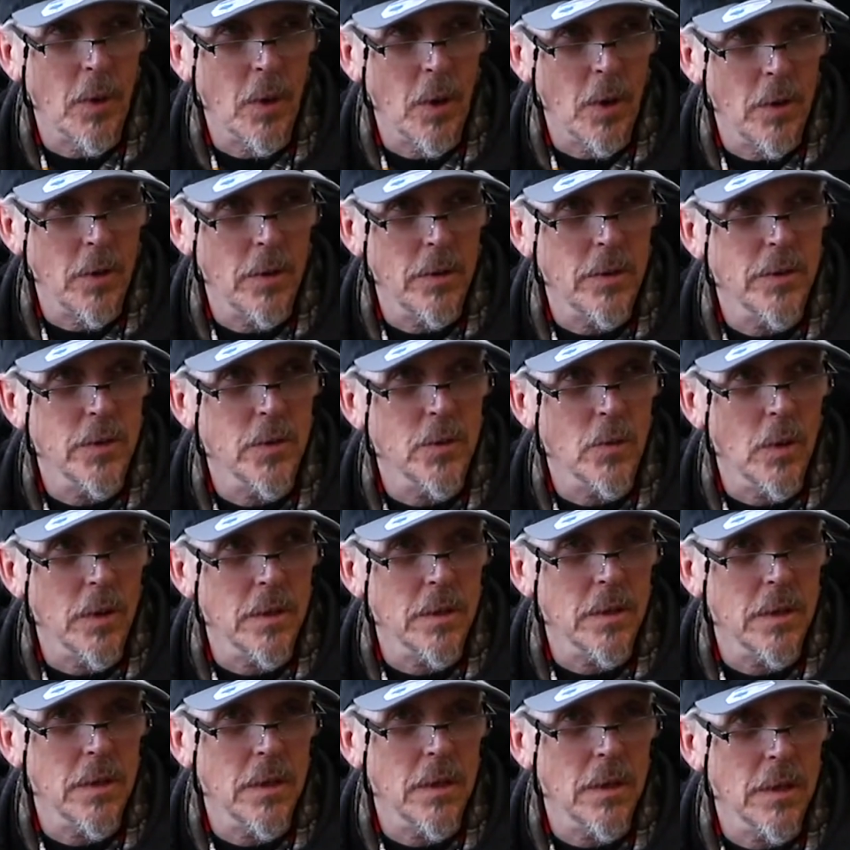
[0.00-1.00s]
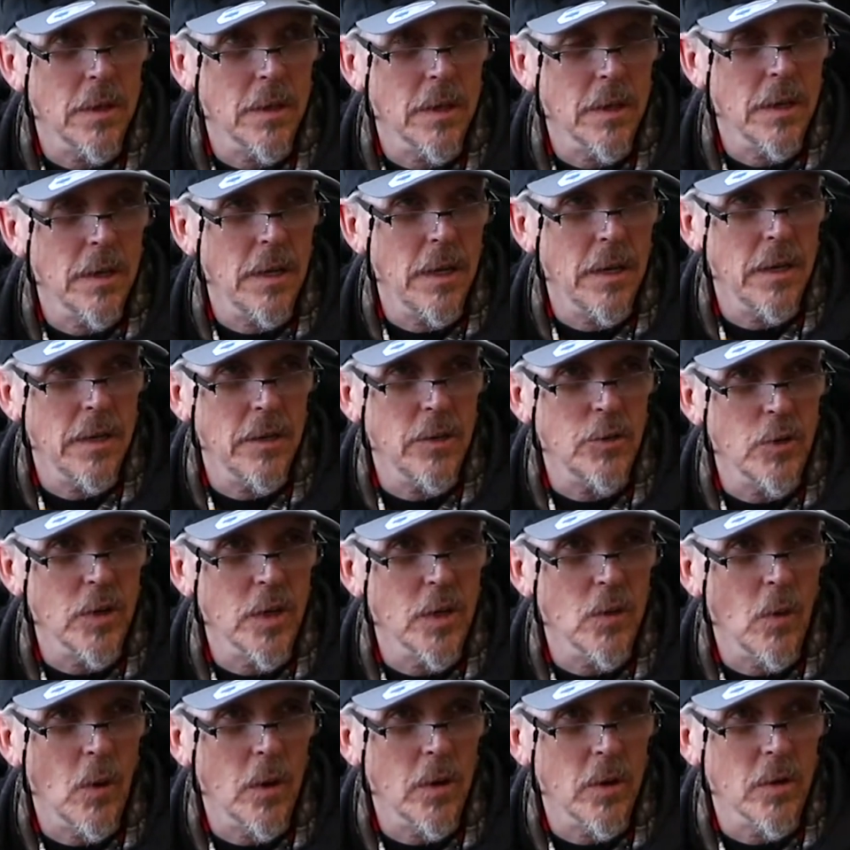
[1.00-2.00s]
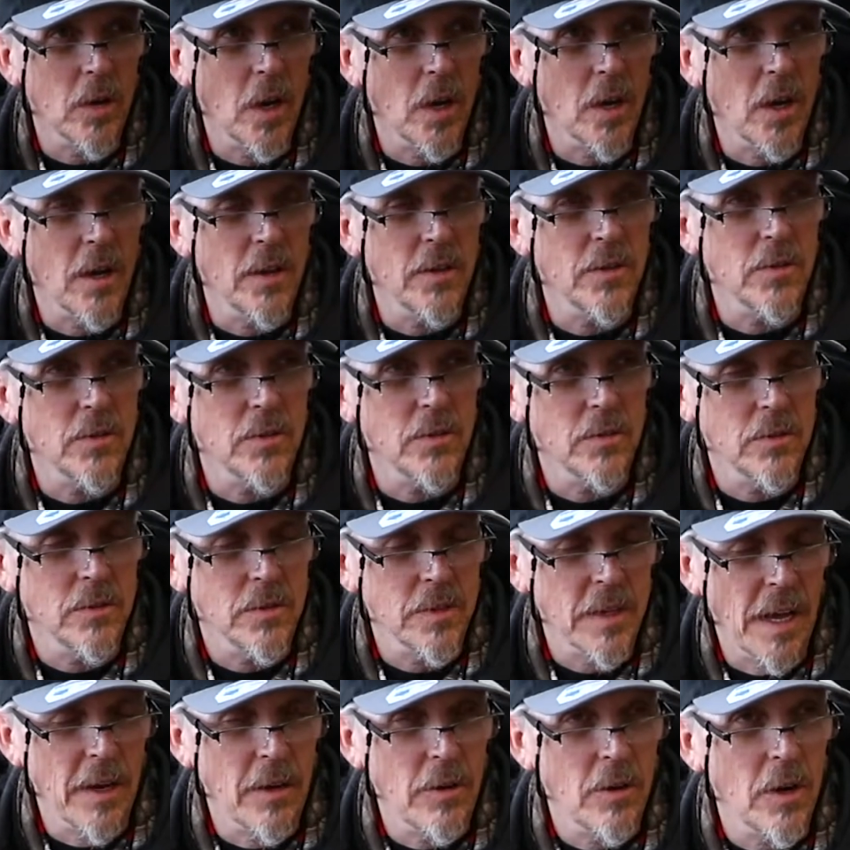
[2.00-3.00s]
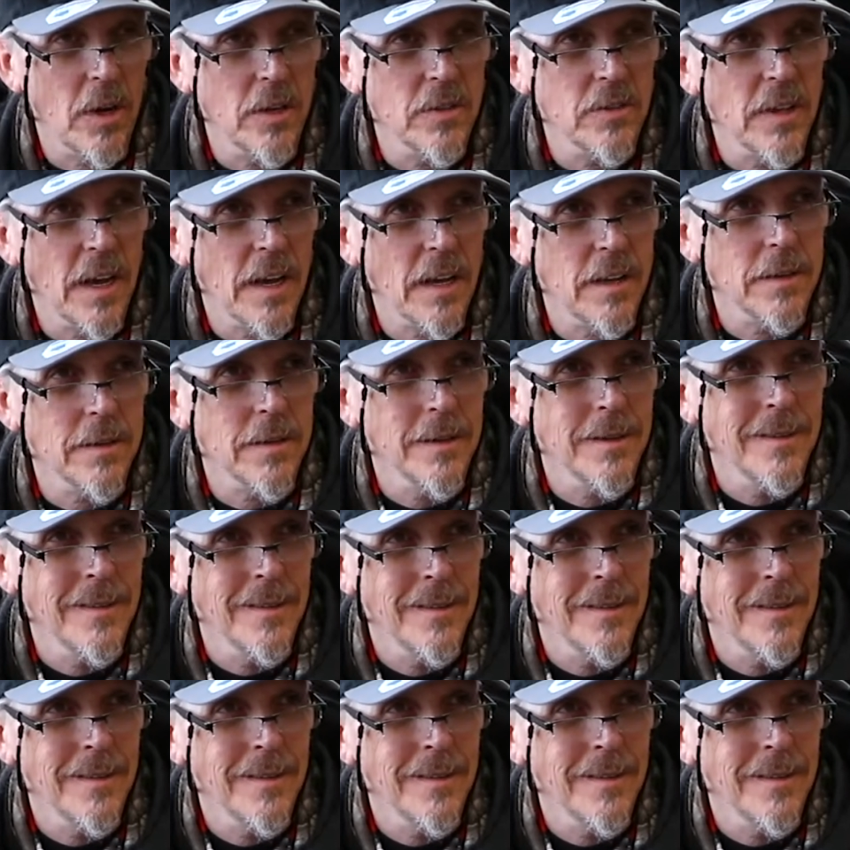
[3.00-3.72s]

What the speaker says: par to what the Canadian drinking water guidelines are standardized at.